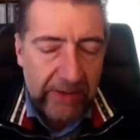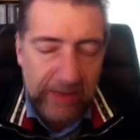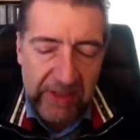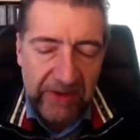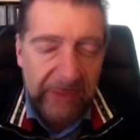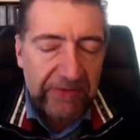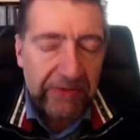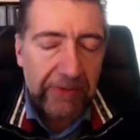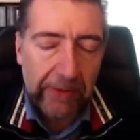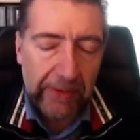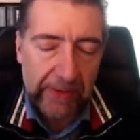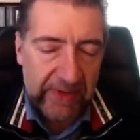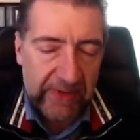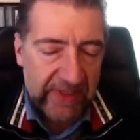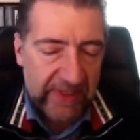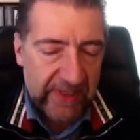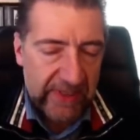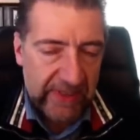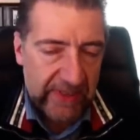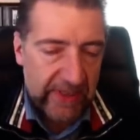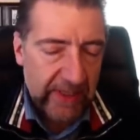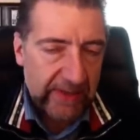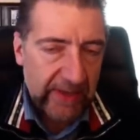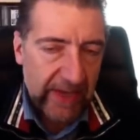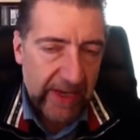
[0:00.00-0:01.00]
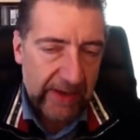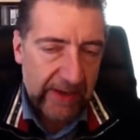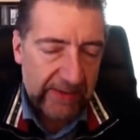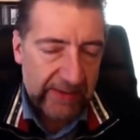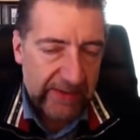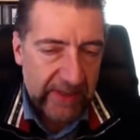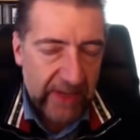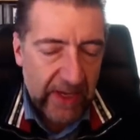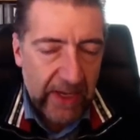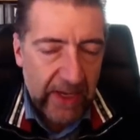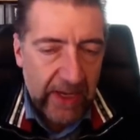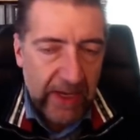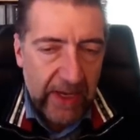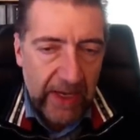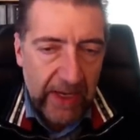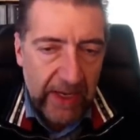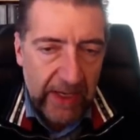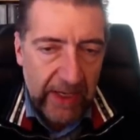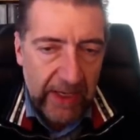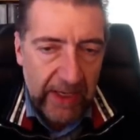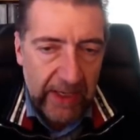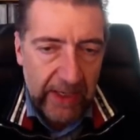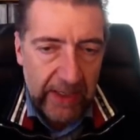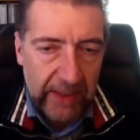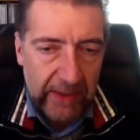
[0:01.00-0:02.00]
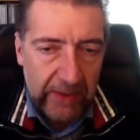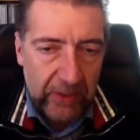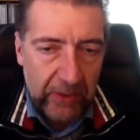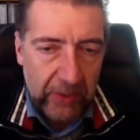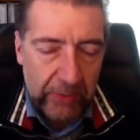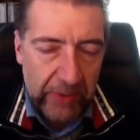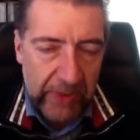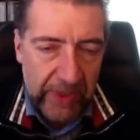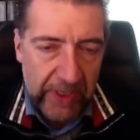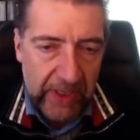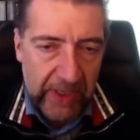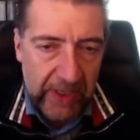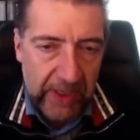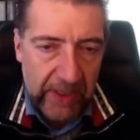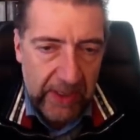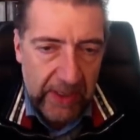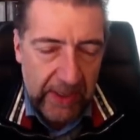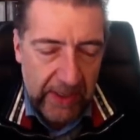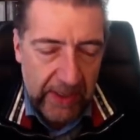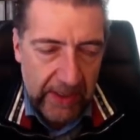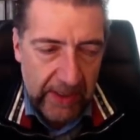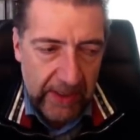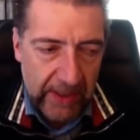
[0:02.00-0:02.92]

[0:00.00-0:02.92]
differences that has to be